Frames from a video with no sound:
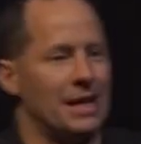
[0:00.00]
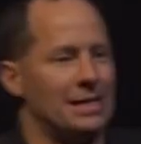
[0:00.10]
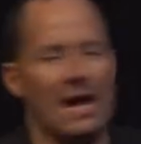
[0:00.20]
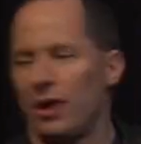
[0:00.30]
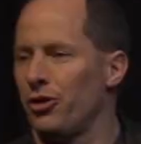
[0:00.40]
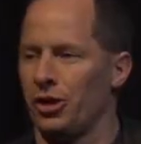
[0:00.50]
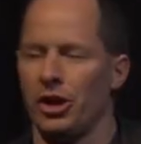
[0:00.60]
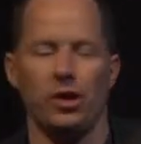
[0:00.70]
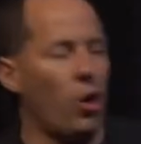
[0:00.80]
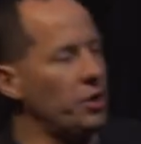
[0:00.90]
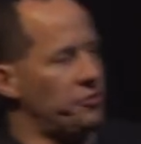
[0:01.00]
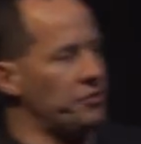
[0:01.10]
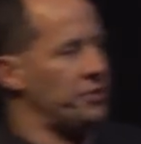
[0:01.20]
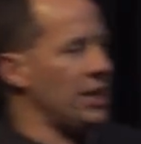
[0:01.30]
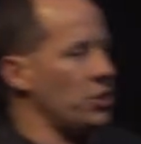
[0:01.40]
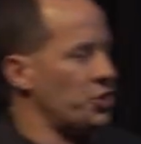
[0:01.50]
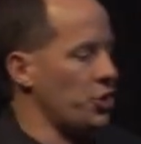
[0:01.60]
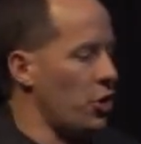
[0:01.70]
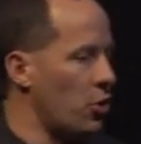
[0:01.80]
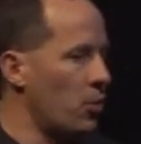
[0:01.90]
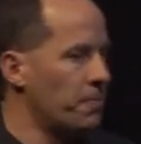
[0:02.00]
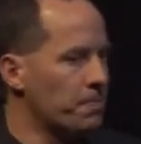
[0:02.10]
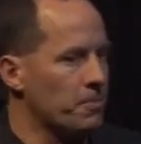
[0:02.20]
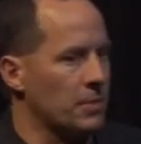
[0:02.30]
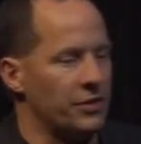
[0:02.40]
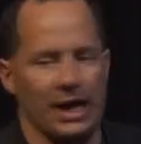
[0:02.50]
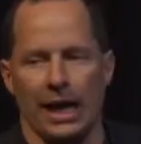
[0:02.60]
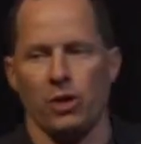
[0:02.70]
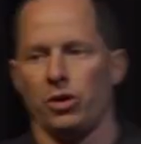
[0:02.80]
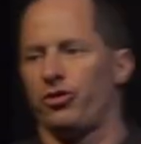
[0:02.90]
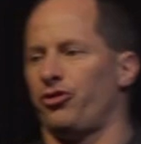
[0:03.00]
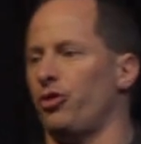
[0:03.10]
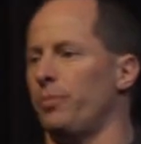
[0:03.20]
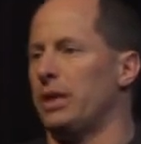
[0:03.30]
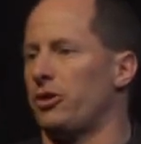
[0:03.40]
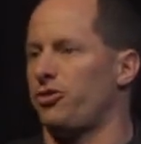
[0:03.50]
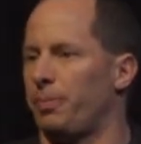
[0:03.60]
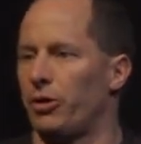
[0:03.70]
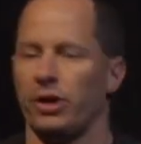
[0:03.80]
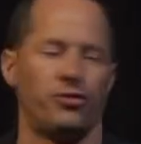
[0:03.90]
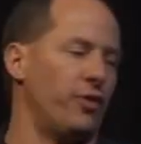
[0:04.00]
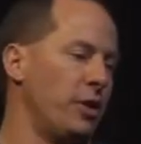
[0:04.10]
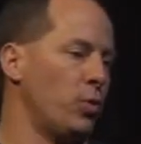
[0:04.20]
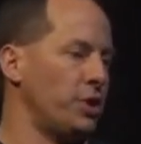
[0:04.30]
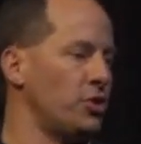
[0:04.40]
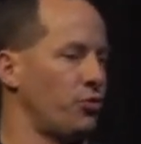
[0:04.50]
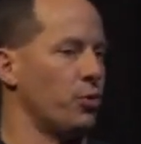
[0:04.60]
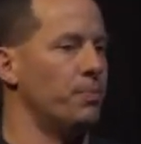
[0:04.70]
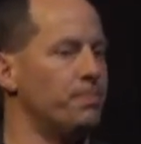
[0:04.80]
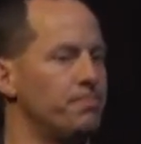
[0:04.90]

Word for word: Now, you're going to notice in today's show that I don't assume the experience of anyone in this room.